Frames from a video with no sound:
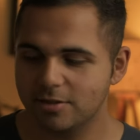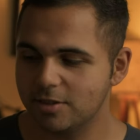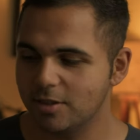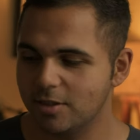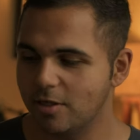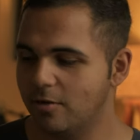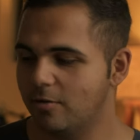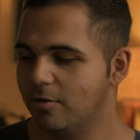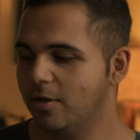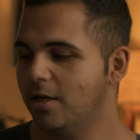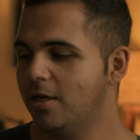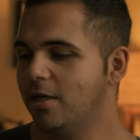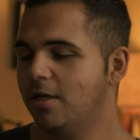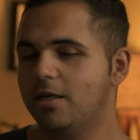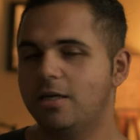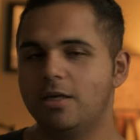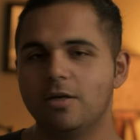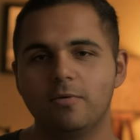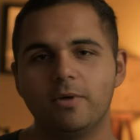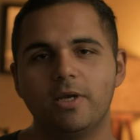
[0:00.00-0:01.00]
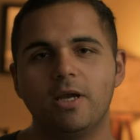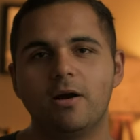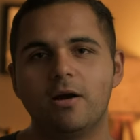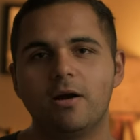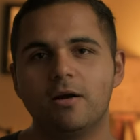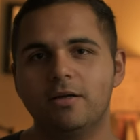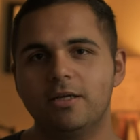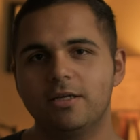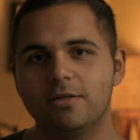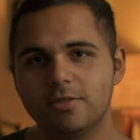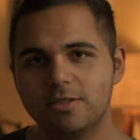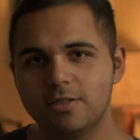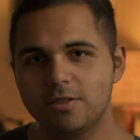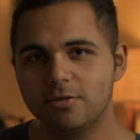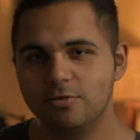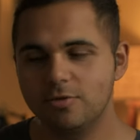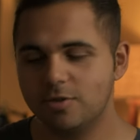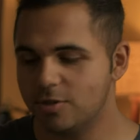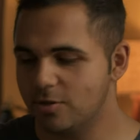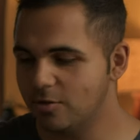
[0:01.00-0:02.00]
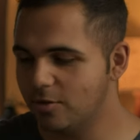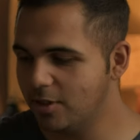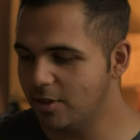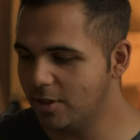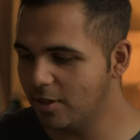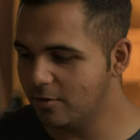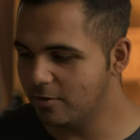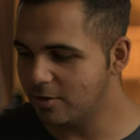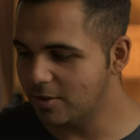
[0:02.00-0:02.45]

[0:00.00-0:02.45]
So here we are, here's the new studio.